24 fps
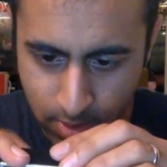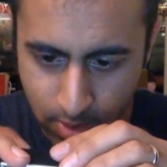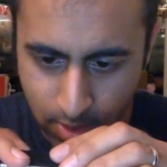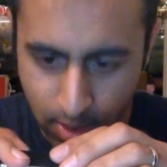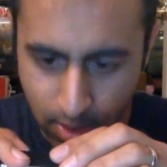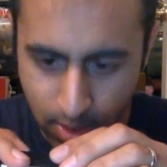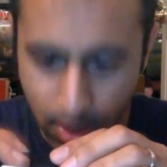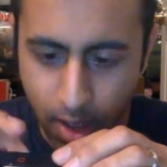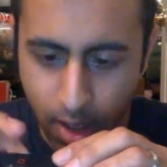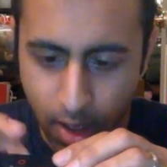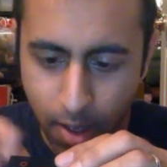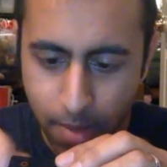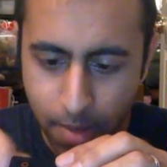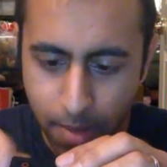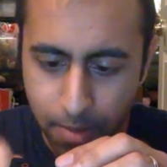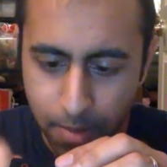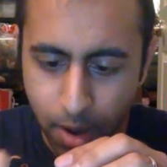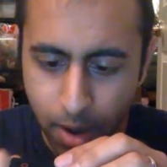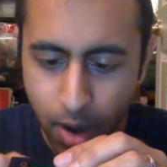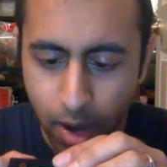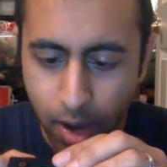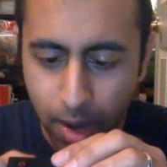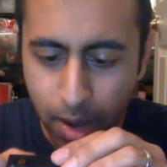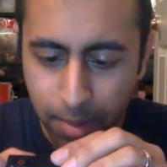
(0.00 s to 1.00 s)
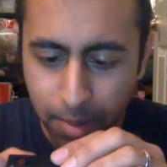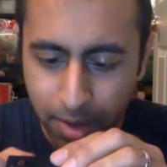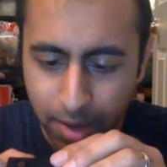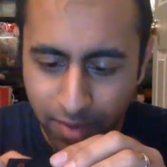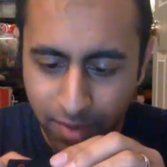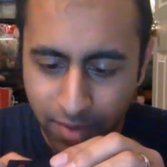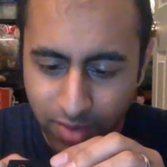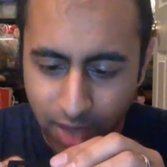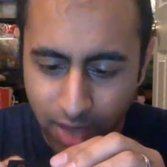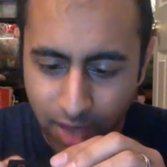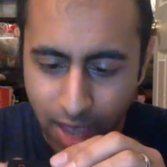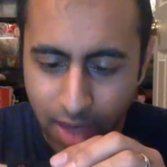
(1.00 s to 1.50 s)
Um, all right, I'm gonna
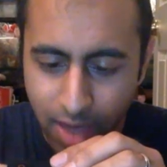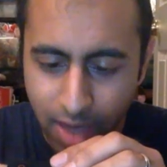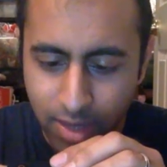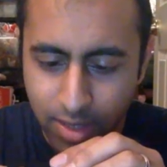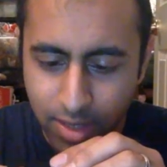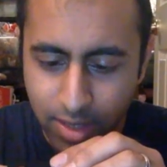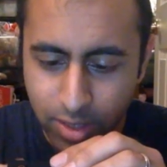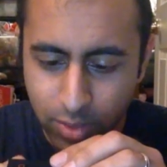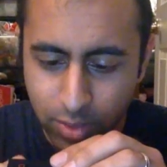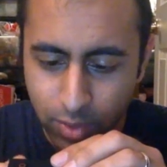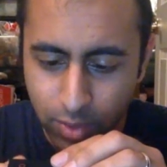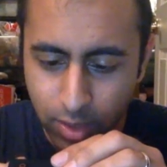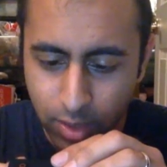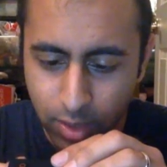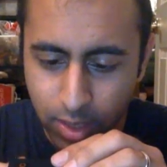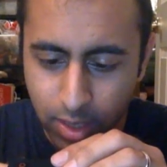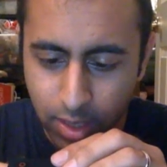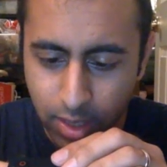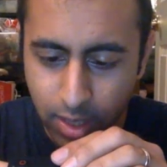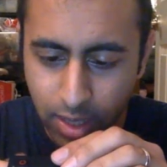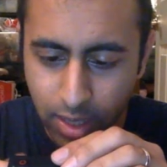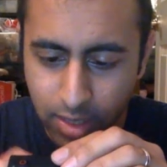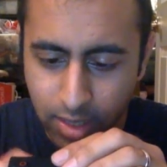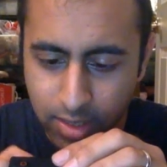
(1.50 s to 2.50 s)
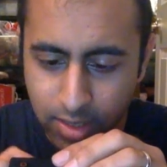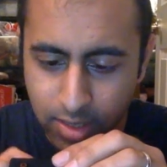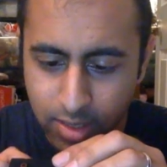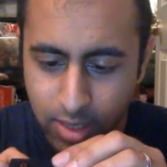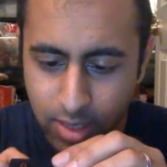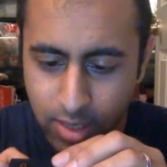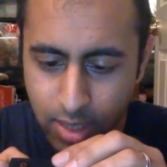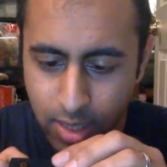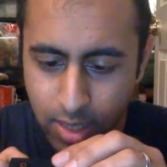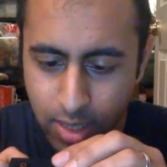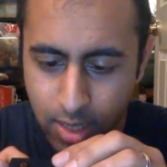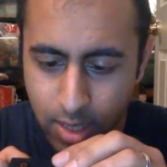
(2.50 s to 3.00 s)
have to edit this really and like
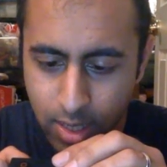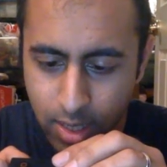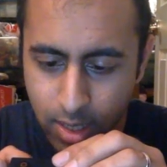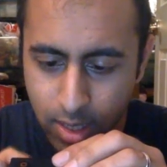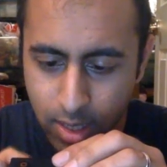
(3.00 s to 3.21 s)
see.